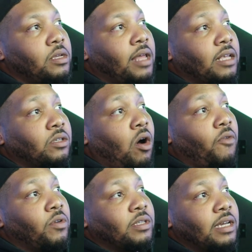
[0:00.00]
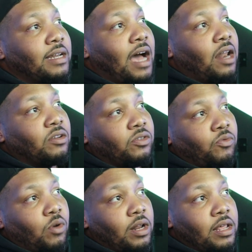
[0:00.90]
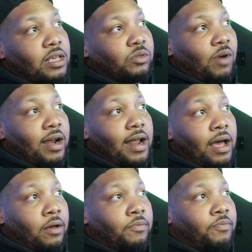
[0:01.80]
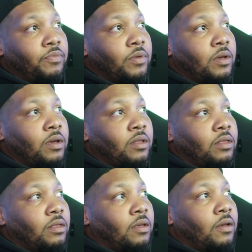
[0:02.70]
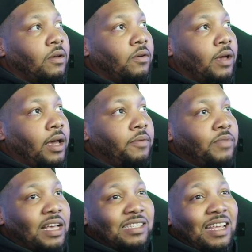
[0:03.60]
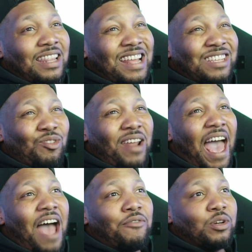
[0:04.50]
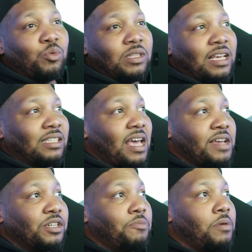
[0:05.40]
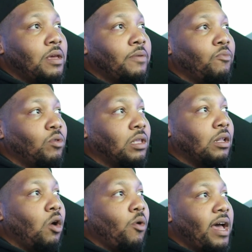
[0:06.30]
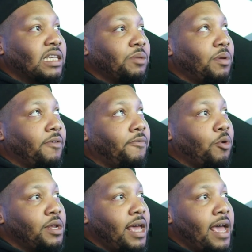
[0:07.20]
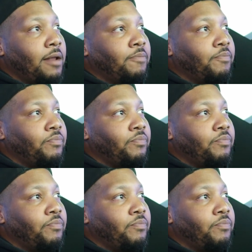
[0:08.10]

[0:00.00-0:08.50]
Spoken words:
That's over $10 of what it is right now. Okay, that's on average what they say it should be, with a low estimate of 48